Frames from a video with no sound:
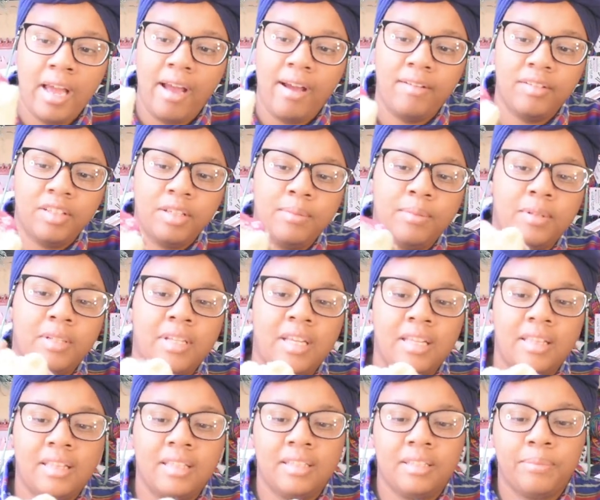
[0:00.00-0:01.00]
I was able to
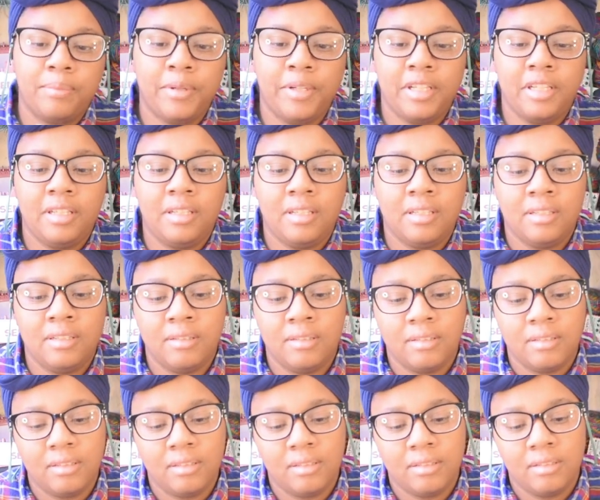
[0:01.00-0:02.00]
get this pretty
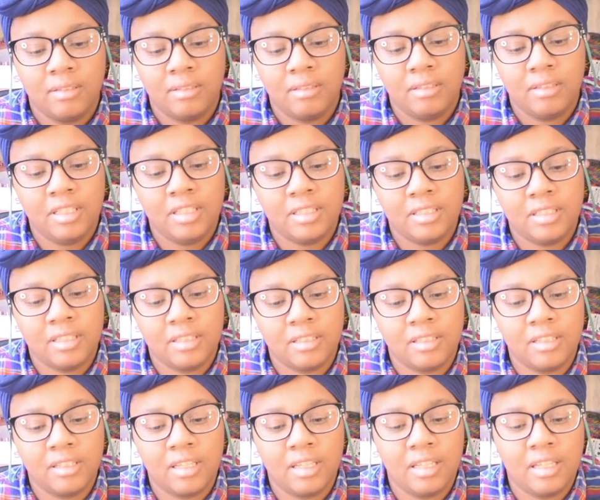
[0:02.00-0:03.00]
decent
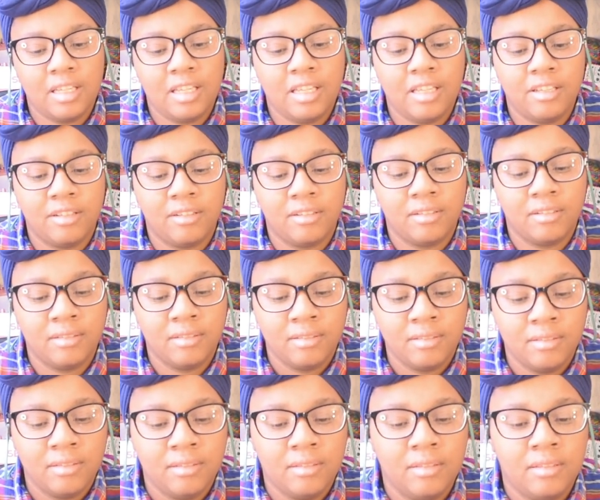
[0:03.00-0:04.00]
looking heel
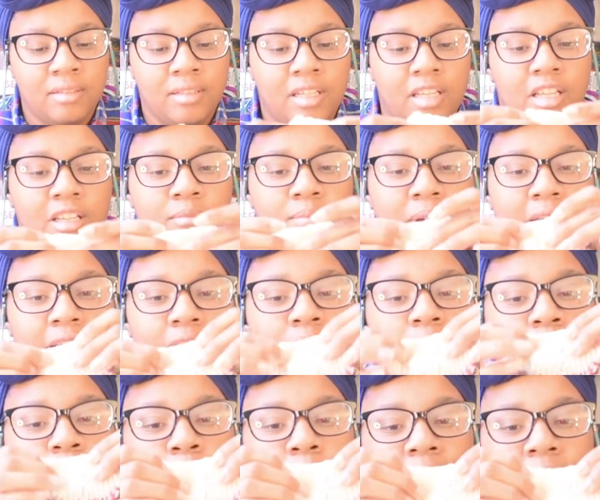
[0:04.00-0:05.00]
in my
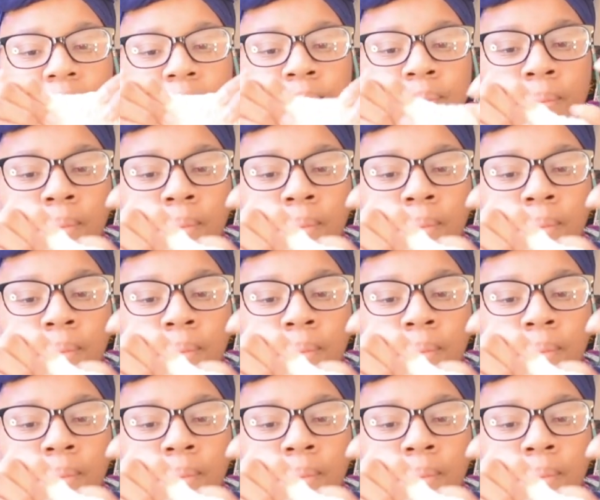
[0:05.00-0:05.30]
own way